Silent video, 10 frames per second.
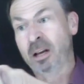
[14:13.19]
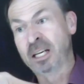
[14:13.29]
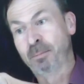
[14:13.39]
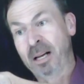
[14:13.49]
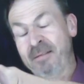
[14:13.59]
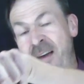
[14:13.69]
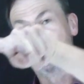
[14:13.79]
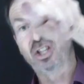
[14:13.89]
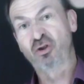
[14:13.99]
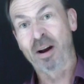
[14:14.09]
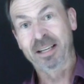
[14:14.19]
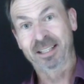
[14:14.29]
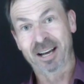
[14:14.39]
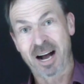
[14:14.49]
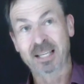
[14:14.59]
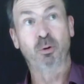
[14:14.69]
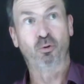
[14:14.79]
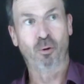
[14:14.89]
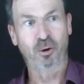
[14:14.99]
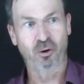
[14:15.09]
We like to believe they have straight sides. We're
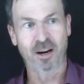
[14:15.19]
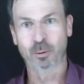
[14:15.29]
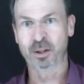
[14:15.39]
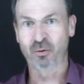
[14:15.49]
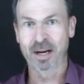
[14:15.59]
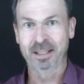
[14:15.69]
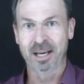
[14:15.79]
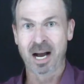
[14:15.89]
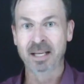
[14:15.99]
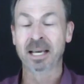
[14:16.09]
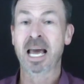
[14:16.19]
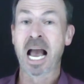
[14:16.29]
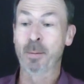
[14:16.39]
drawing triangles with straight sides.